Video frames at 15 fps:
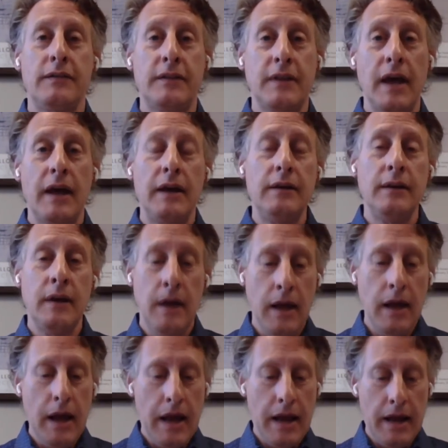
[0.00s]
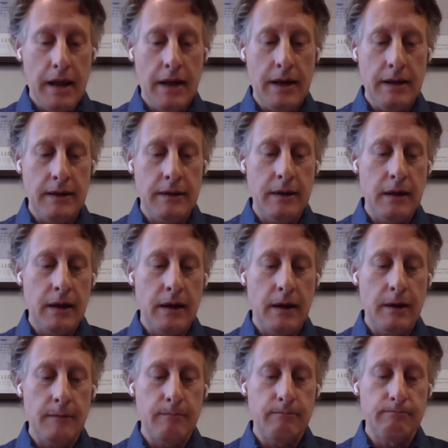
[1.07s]
estate. And
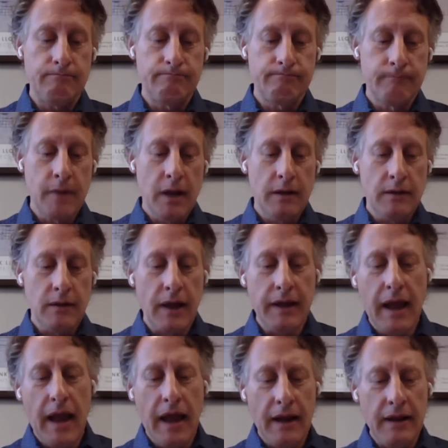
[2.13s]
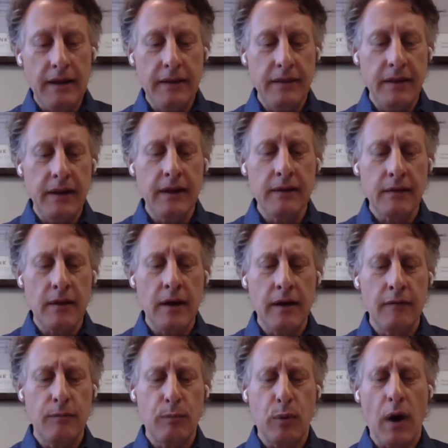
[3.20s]
like anything in
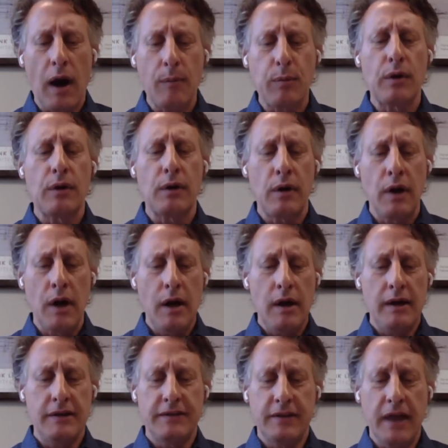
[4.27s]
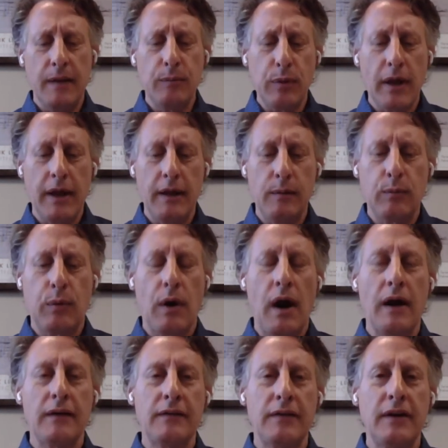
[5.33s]
life, proper estate planning
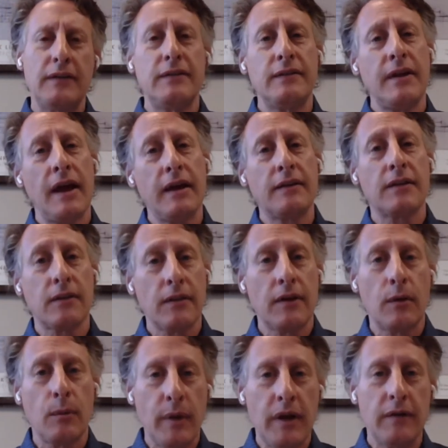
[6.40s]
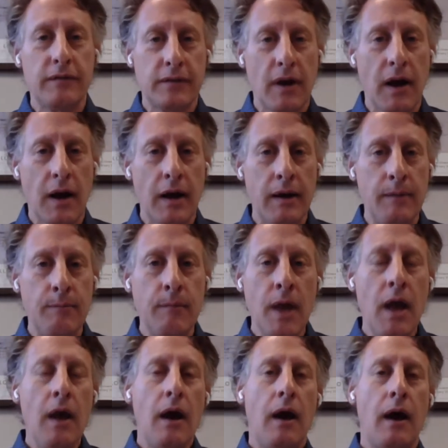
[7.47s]
process takes a little bit of
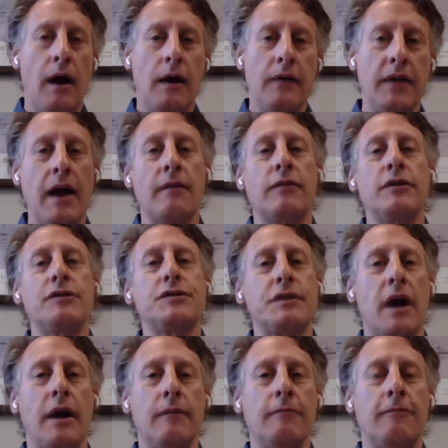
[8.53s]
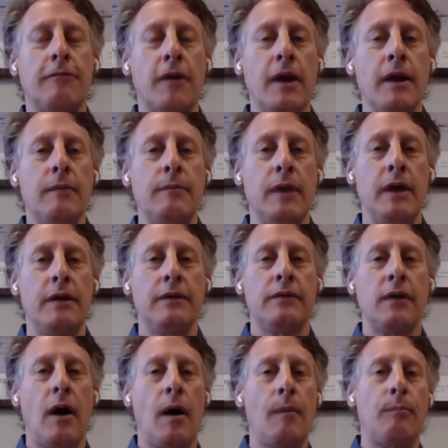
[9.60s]
time. The average time frame
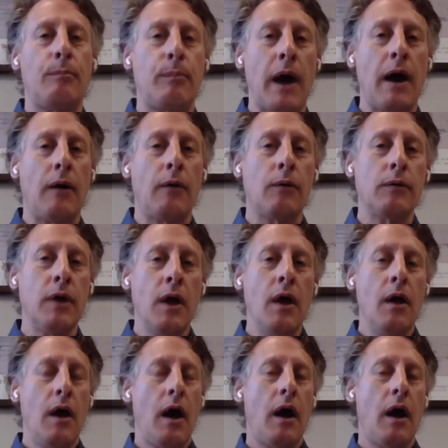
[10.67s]
is about